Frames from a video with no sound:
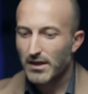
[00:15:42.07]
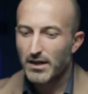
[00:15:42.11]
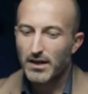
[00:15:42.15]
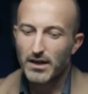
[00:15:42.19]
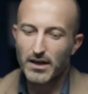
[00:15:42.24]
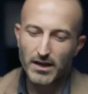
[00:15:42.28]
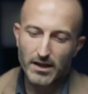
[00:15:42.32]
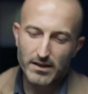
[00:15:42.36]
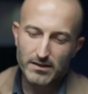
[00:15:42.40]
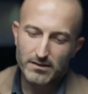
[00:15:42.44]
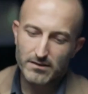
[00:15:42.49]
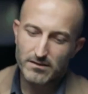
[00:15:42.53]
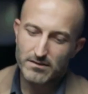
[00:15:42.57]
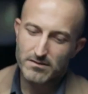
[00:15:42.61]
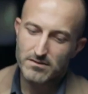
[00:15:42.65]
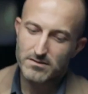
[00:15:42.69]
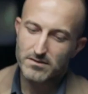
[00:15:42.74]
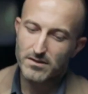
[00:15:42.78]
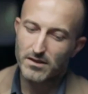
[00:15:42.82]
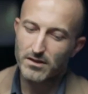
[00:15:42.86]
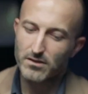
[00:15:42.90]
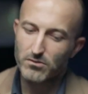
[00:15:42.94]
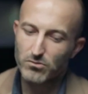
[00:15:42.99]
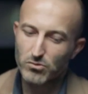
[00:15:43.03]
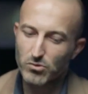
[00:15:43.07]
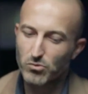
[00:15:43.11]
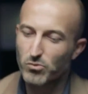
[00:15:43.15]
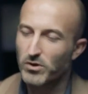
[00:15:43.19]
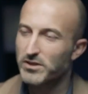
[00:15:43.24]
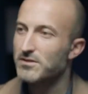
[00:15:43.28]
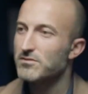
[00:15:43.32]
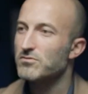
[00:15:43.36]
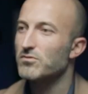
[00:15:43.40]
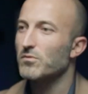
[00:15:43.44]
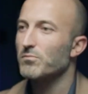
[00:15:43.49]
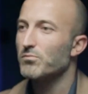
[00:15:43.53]
and they know
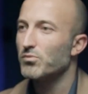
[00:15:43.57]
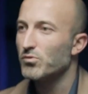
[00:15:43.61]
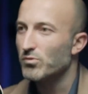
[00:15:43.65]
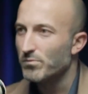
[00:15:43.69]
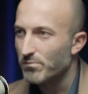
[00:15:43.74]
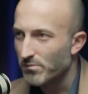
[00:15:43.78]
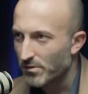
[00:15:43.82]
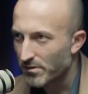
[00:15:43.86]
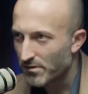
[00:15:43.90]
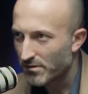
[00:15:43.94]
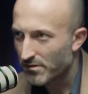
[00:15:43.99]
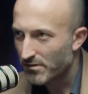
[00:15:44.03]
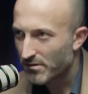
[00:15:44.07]
what is a boom.